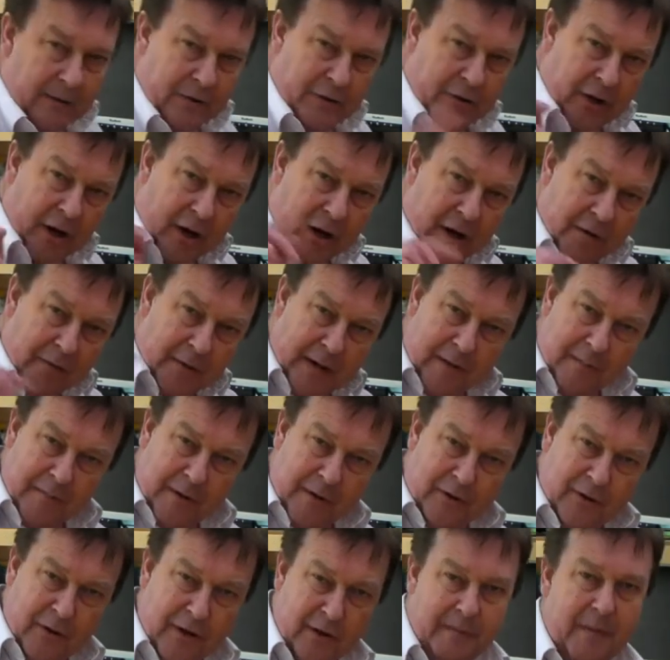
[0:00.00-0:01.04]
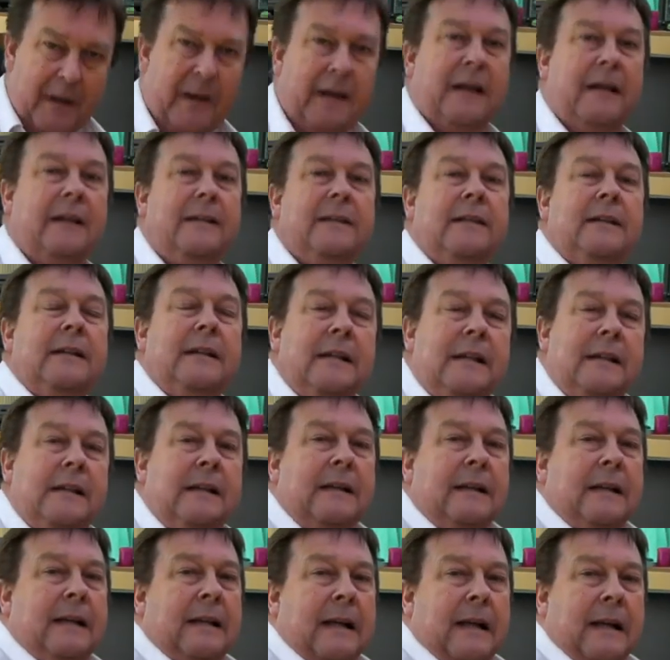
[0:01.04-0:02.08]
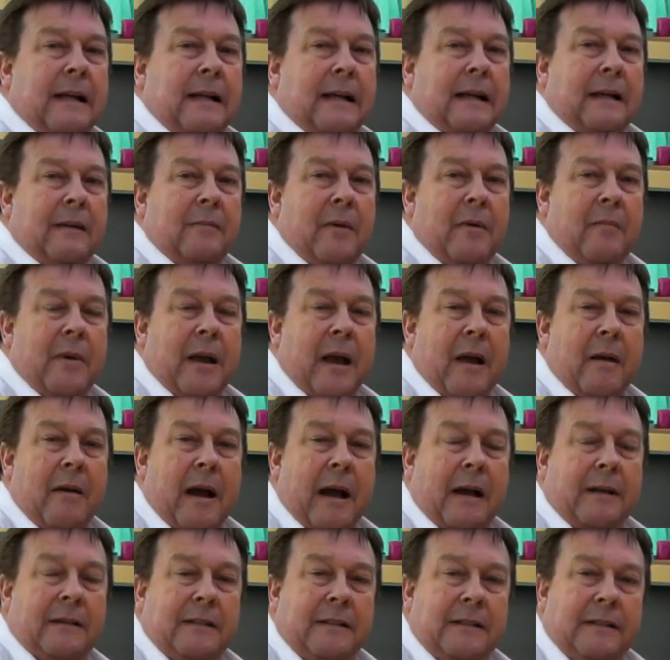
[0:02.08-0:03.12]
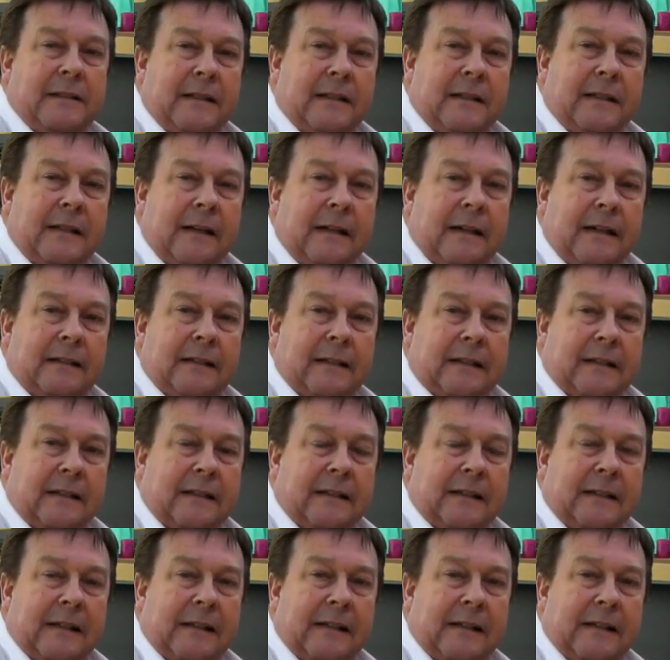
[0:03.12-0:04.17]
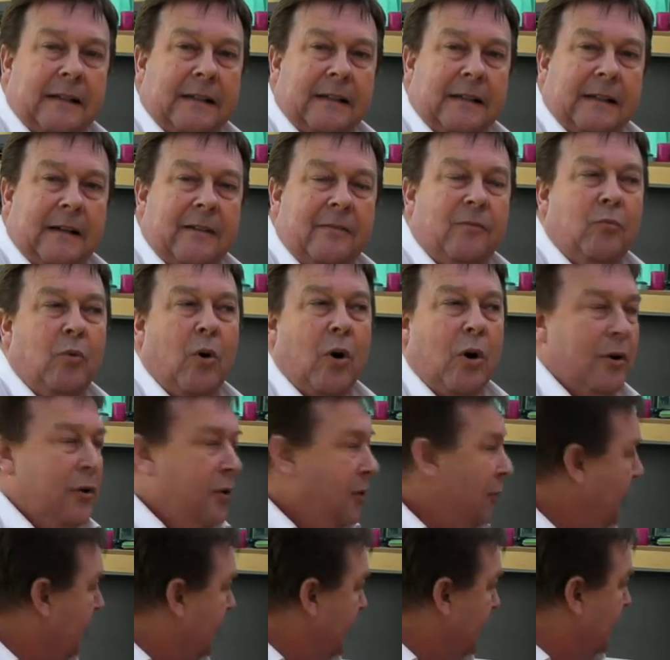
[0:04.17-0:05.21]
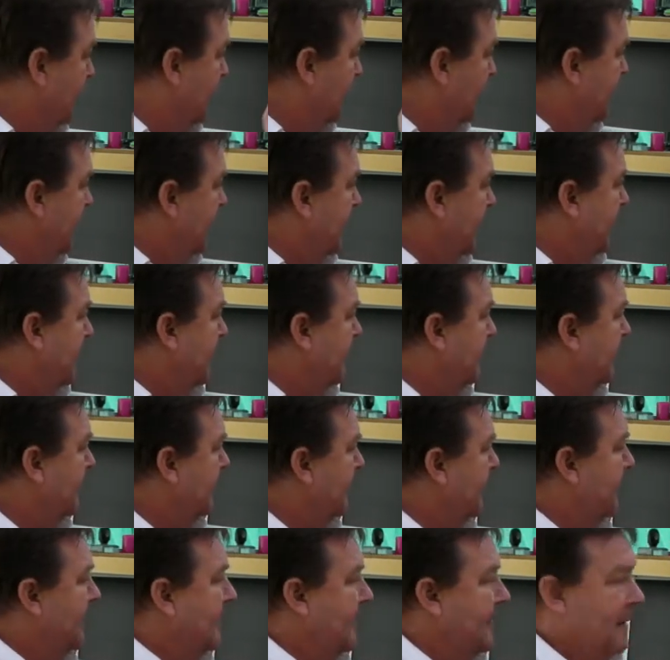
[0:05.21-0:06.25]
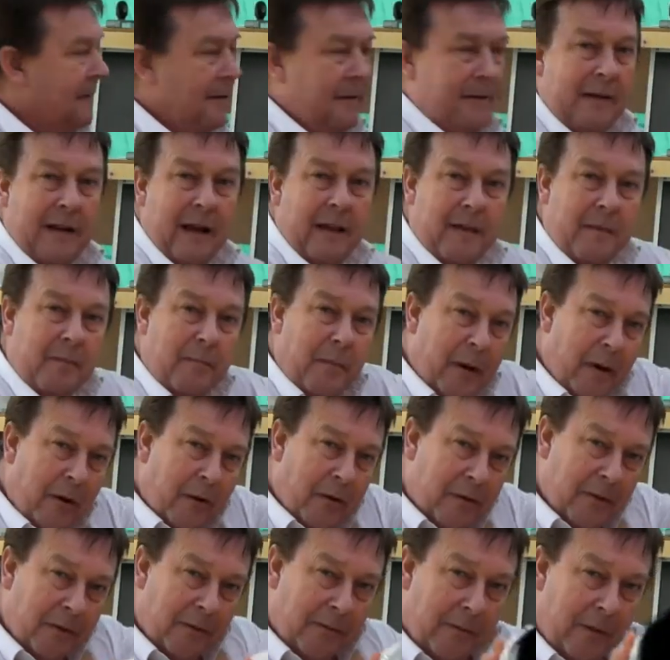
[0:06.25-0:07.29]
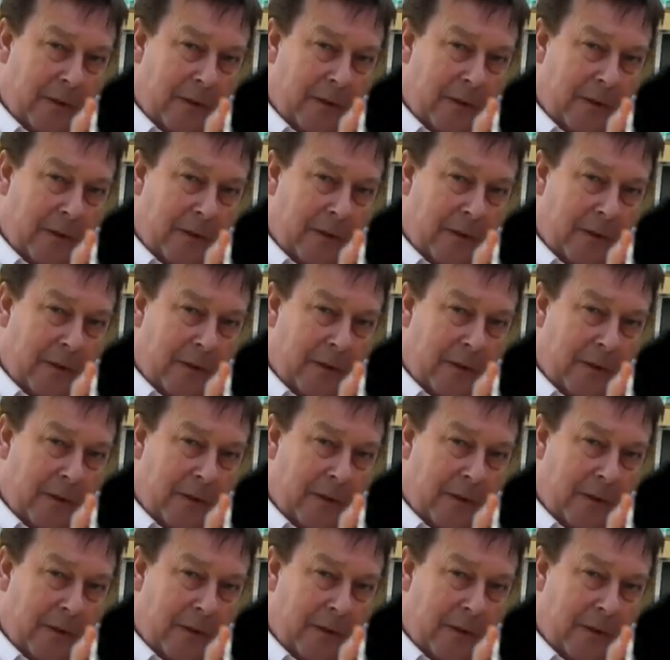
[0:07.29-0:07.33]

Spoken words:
show you an image in a minute when we go out into the garden of what you can see down the bottom